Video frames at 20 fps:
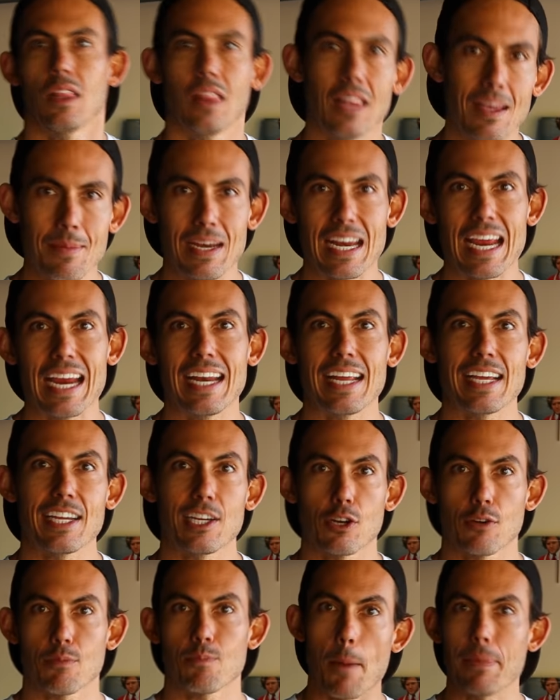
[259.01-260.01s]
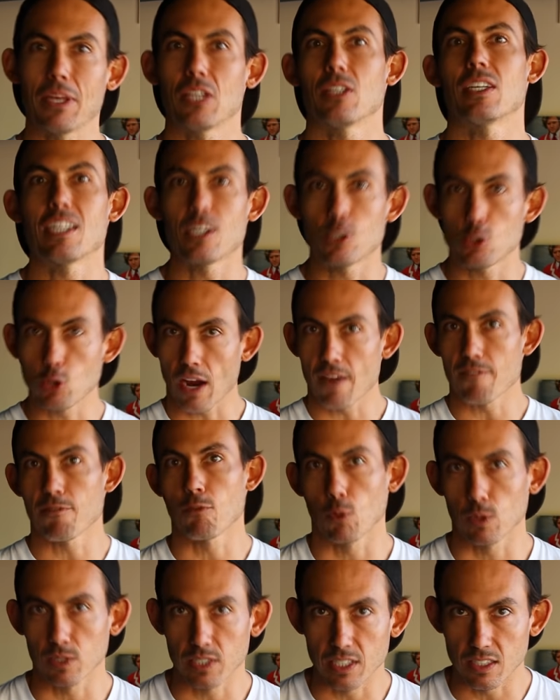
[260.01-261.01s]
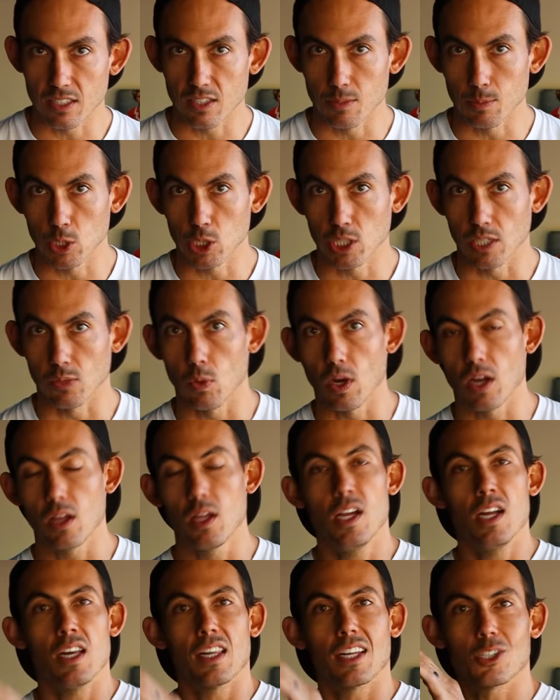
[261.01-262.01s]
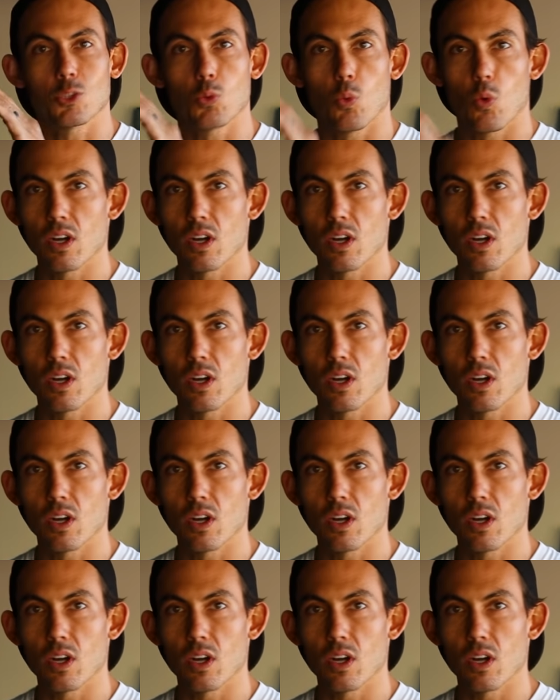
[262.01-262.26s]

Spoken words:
eliminating your ability to drive force into the machine? Well, there's